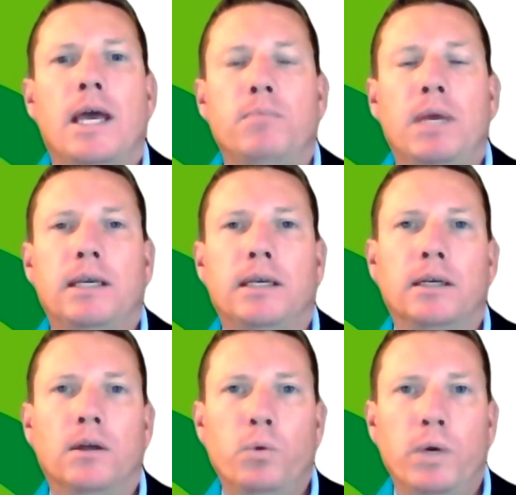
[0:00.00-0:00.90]
and making
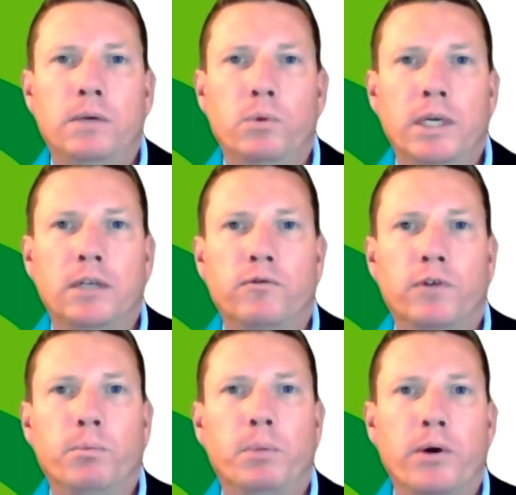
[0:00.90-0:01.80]
it a win-win
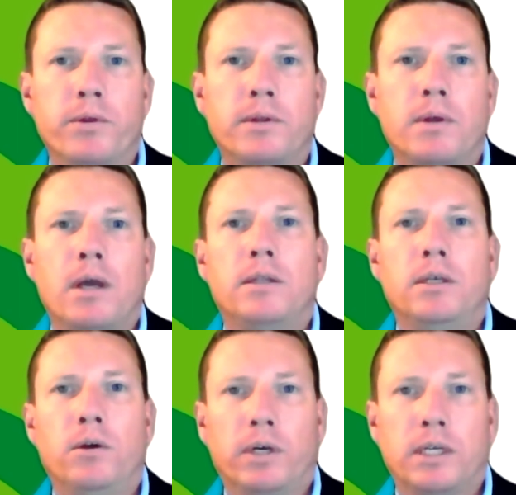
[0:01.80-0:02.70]
for both
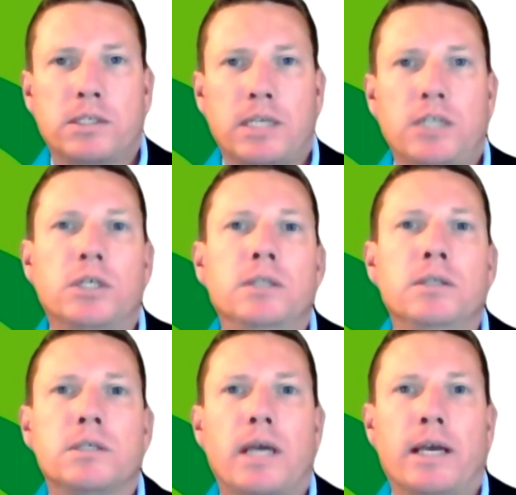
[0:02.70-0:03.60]
the
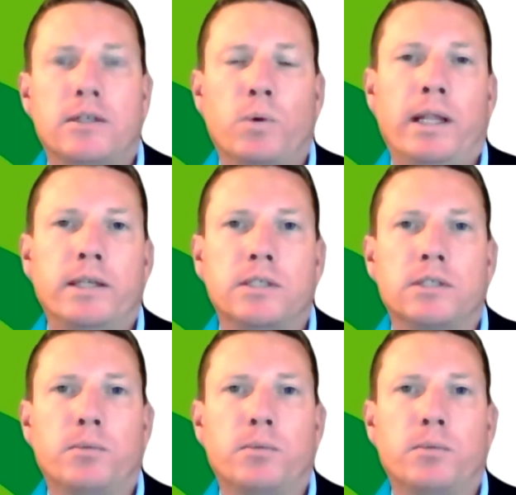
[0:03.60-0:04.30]
organizations as well as the